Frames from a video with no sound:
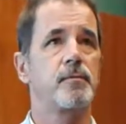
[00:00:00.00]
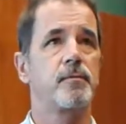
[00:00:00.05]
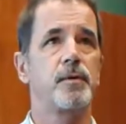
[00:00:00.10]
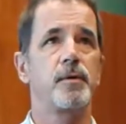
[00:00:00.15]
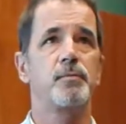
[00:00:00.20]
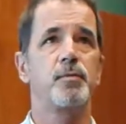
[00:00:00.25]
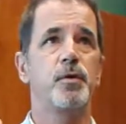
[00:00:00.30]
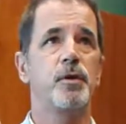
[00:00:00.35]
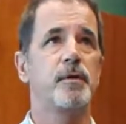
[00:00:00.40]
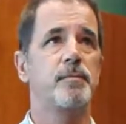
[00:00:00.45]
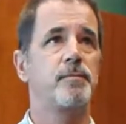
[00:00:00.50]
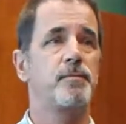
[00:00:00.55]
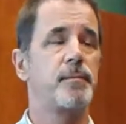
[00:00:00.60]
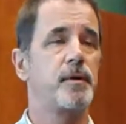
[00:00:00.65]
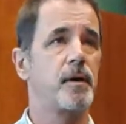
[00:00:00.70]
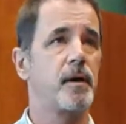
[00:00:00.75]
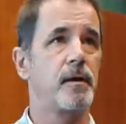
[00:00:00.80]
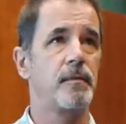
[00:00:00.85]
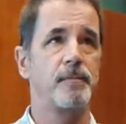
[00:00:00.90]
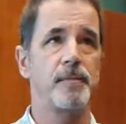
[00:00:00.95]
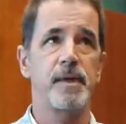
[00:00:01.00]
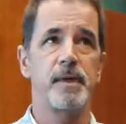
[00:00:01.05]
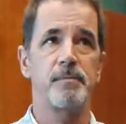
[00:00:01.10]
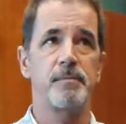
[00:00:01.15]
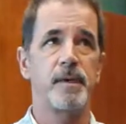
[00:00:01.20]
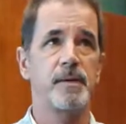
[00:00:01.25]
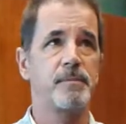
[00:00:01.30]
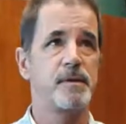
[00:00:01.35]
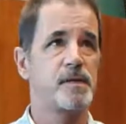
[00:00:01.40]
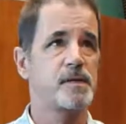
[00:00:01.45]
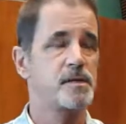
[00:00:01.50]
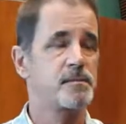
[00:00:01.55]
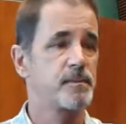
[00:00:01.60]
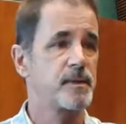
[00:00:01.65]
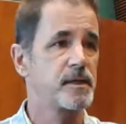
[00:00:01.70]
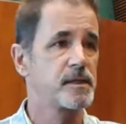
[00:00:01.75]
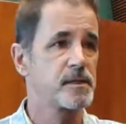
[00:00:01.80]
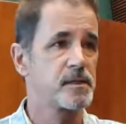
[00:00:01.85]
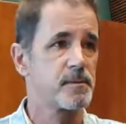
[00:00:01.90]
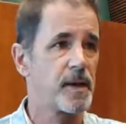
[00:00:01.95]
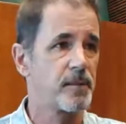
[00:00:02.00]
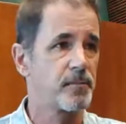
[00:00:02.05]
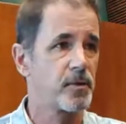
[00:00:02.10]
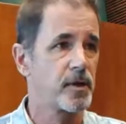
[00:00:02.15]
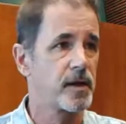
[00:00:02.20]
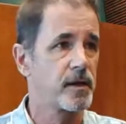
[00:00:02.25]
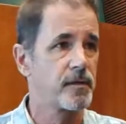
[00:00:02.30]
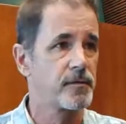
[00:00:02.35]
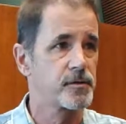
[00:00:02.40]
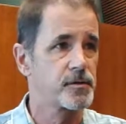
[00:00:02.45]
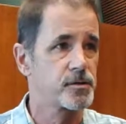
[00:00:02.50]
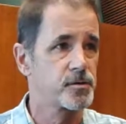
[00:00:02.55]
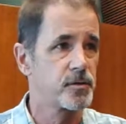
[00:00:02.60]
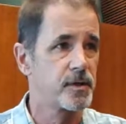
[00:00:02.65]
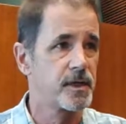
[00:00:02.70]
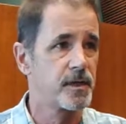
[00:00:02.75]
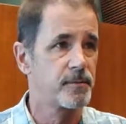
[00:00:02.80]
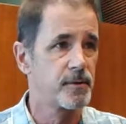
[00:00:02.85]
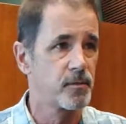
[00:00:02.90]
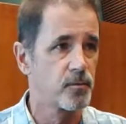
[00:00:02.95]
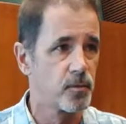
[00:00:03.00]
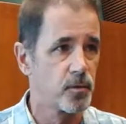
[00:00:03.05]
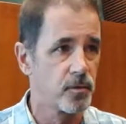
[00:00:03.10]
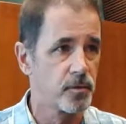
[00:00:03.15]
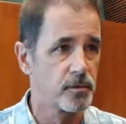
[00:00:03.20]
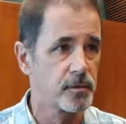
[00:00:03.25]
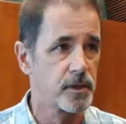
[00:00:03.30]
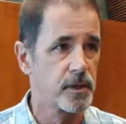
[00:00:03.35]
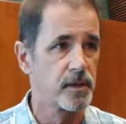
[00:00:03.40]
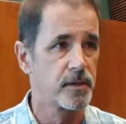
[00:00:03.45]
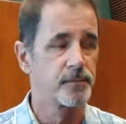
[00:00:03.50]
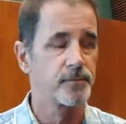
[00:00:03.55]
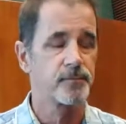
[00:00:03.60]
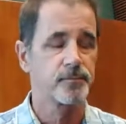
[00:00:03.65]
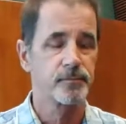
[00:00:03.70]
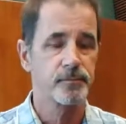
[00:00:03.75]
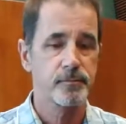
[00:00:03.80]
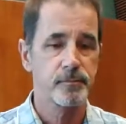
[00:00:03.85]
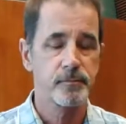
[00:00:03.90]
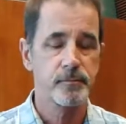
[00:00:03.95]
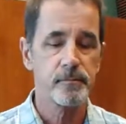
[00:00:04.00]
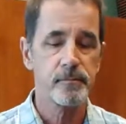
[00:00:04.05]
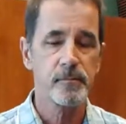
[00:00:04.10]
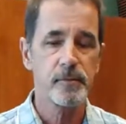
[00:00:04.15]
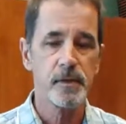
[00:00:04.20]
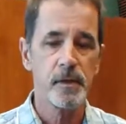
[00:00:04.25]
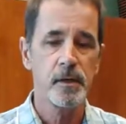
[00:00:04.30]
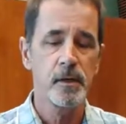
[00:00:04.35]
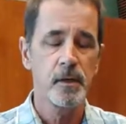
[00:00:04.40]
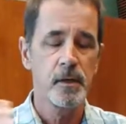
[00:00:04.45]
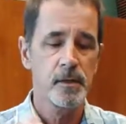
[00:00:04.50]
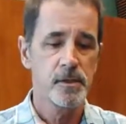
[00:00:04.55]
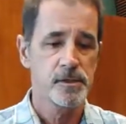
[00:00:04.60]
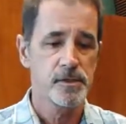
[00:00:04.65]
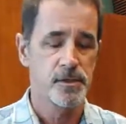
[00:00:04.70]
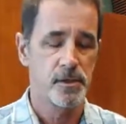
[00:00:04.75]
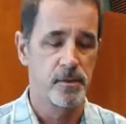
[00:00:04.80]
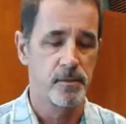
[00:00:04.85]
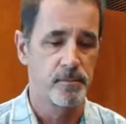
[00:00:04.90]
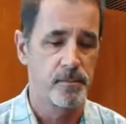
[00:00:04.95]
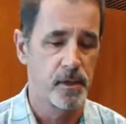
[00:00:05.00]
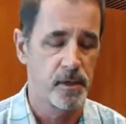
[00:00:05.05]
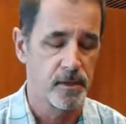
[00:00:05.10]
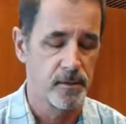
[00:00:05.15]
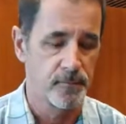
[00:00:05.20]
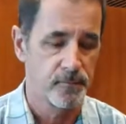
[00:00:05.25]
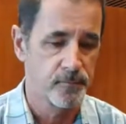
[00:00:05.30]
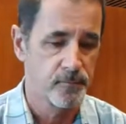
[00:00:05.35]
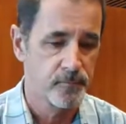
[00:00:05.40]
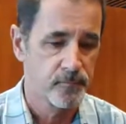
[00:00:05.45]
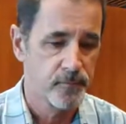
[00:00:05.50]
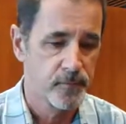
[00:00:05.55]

We put a big pieces of paper out on the street, and we rolled some